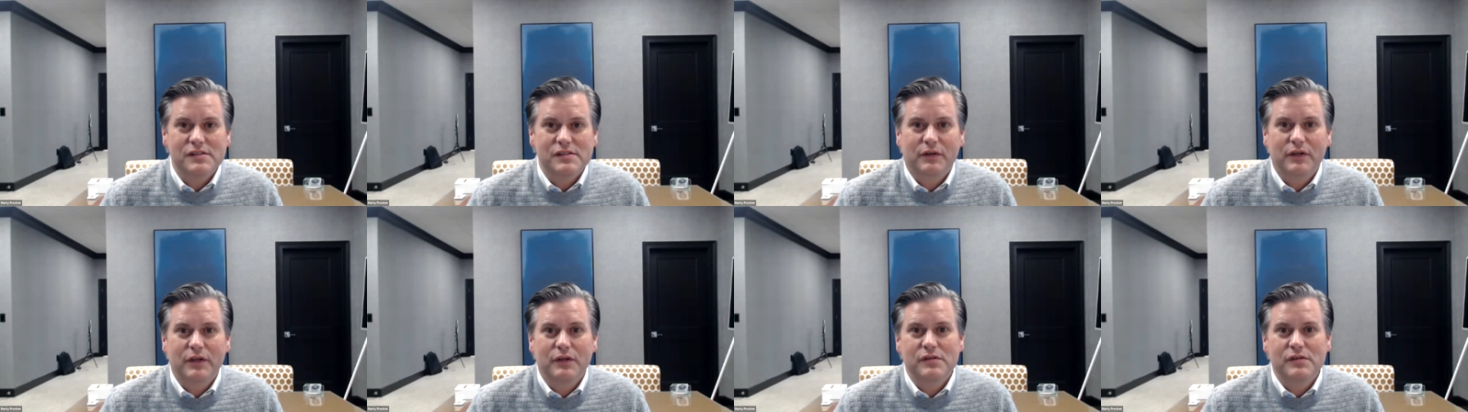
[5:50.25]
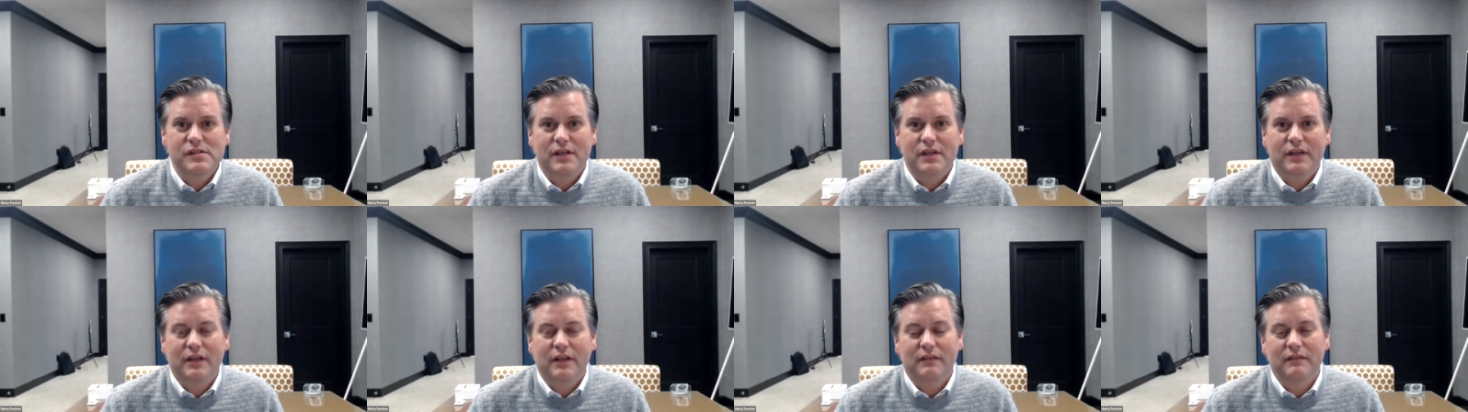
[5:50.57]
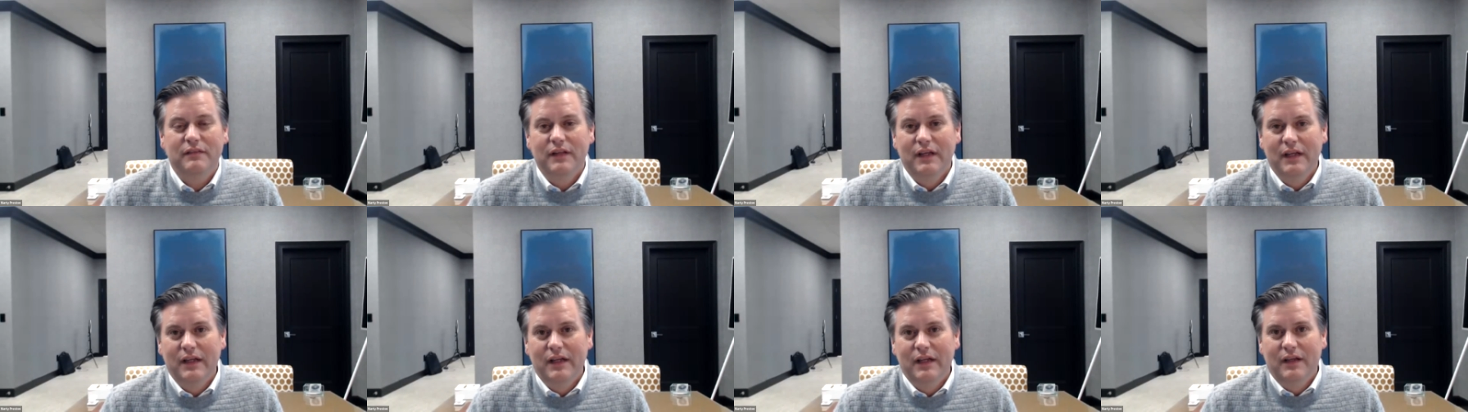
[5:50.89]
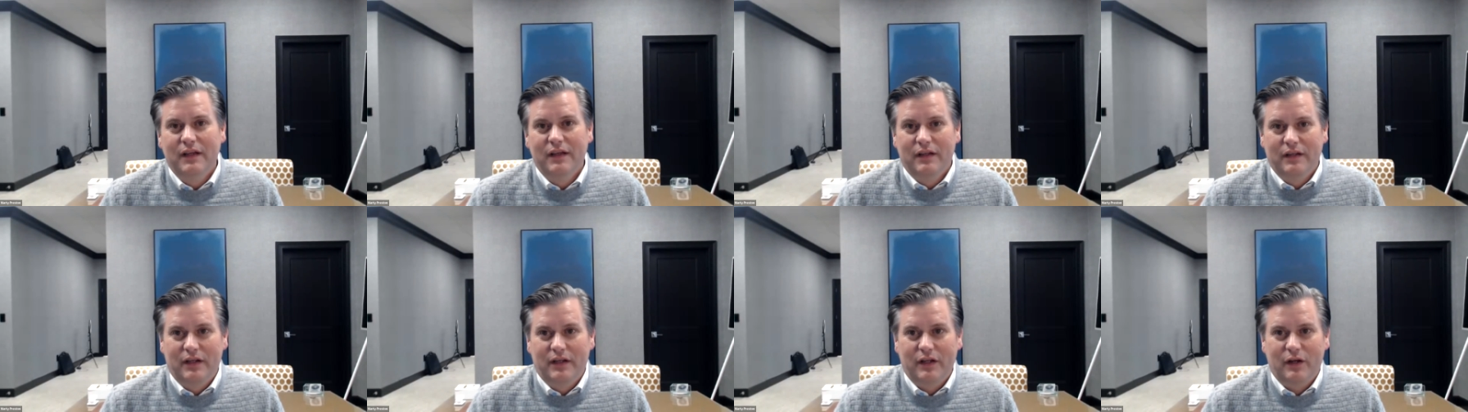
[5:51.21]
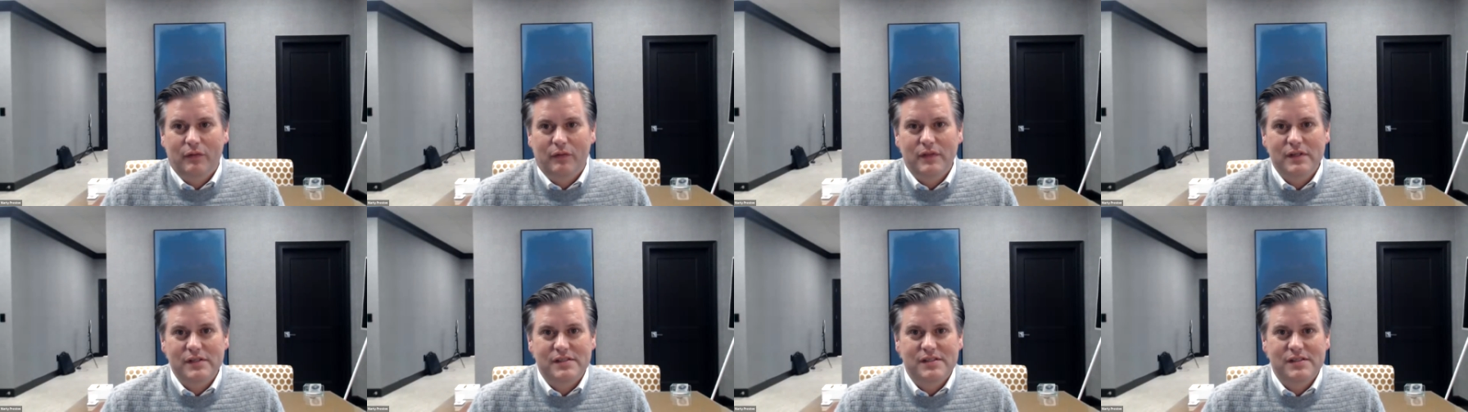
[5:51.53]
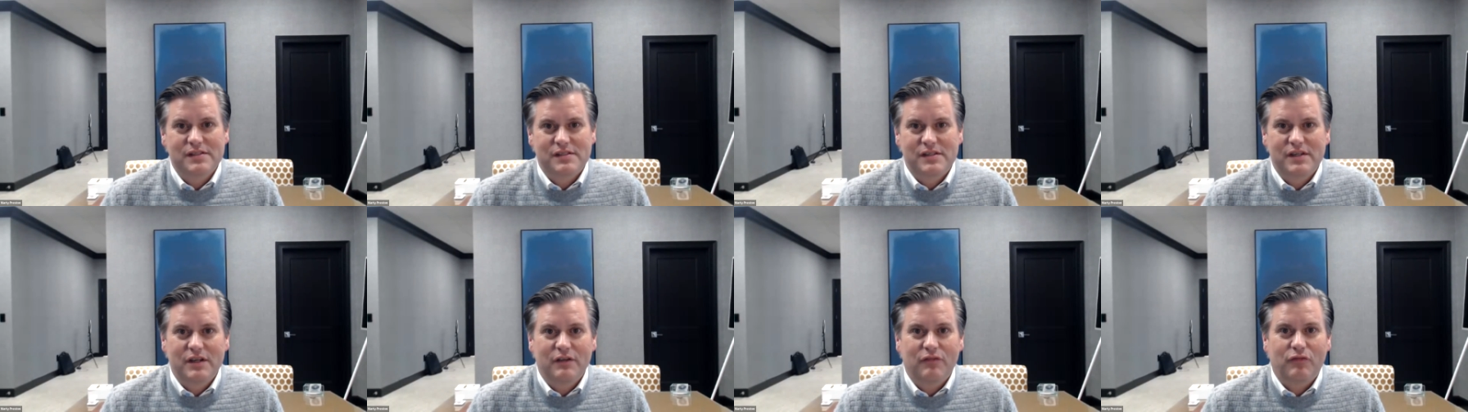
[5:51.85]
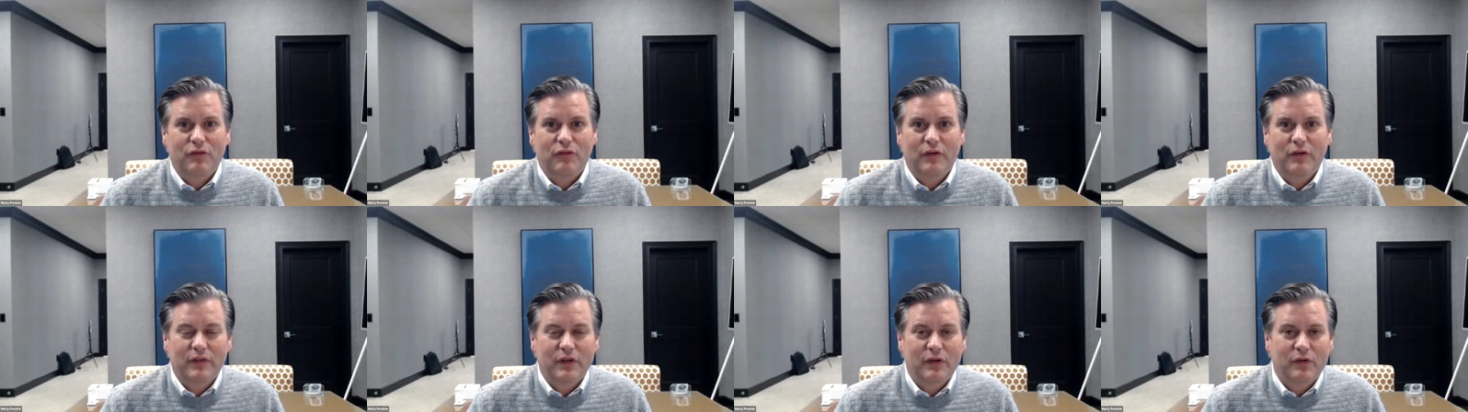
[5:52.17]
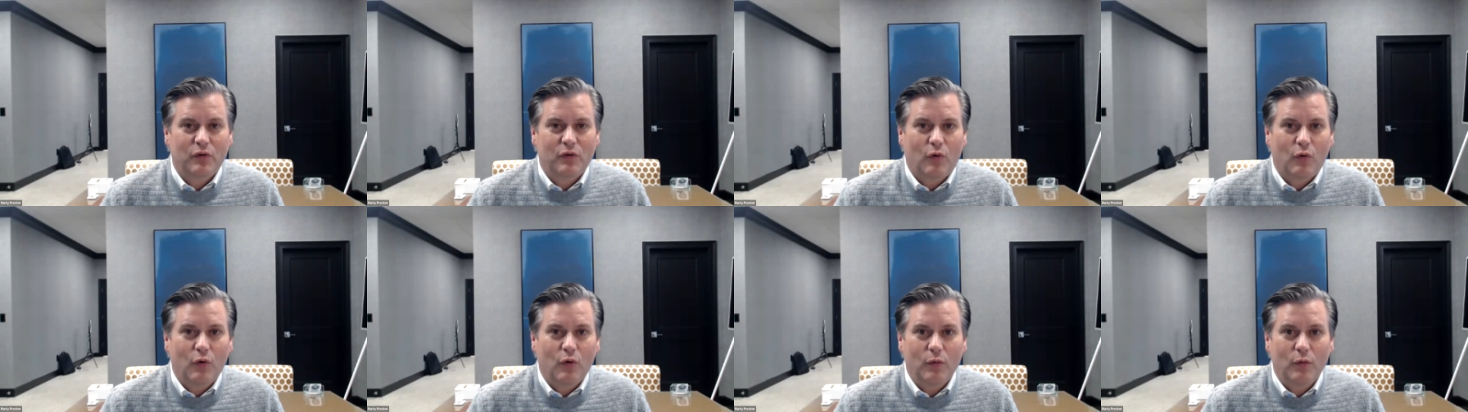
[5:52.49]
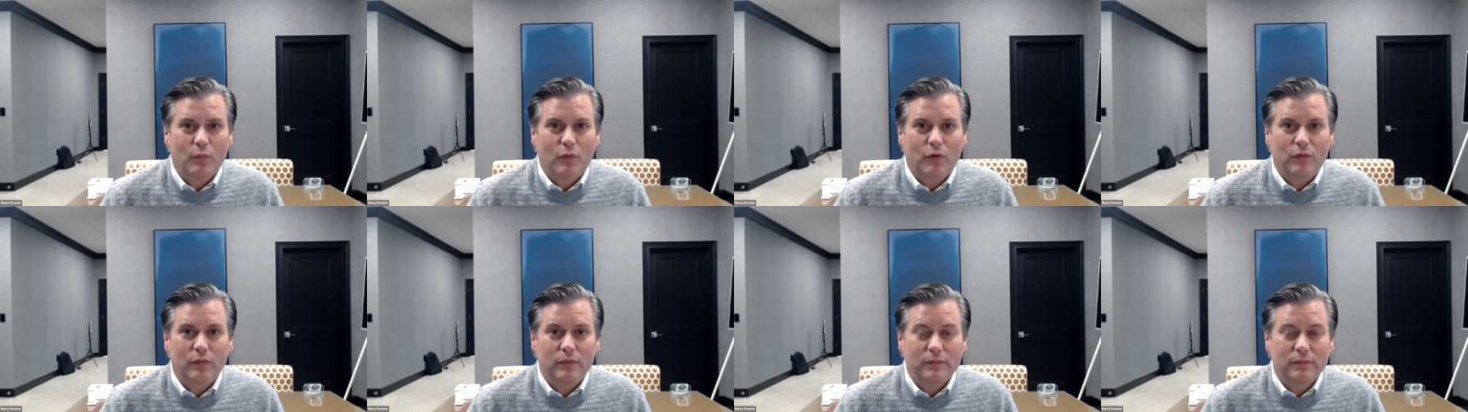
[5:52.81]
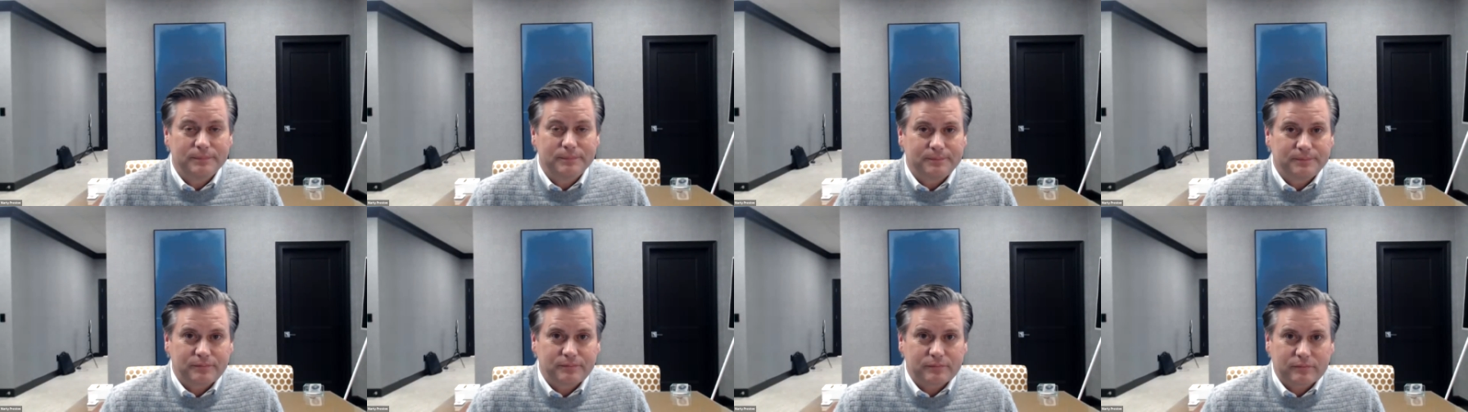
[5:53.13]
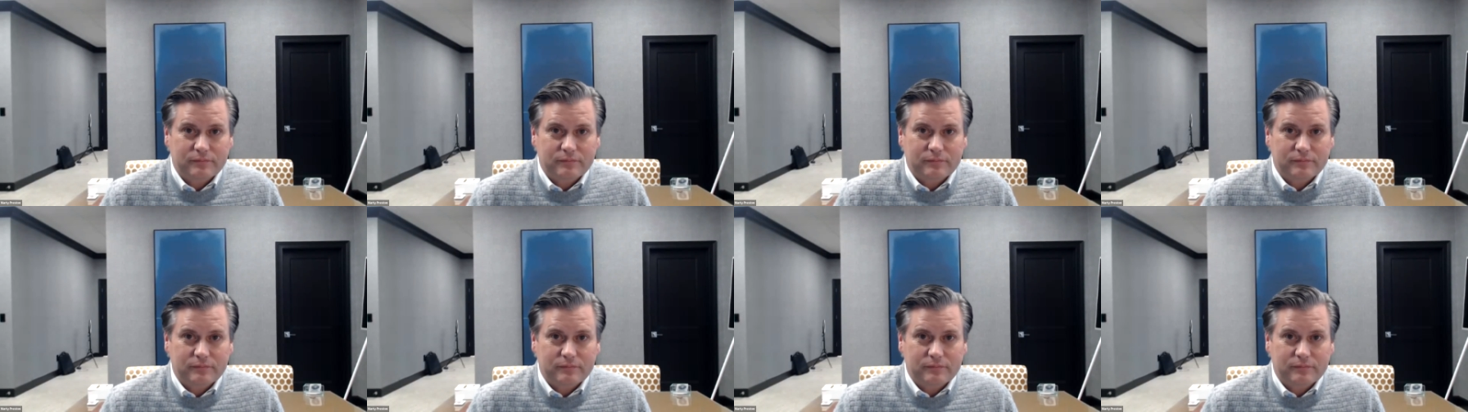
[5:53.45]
So you said, you know, this is different than normal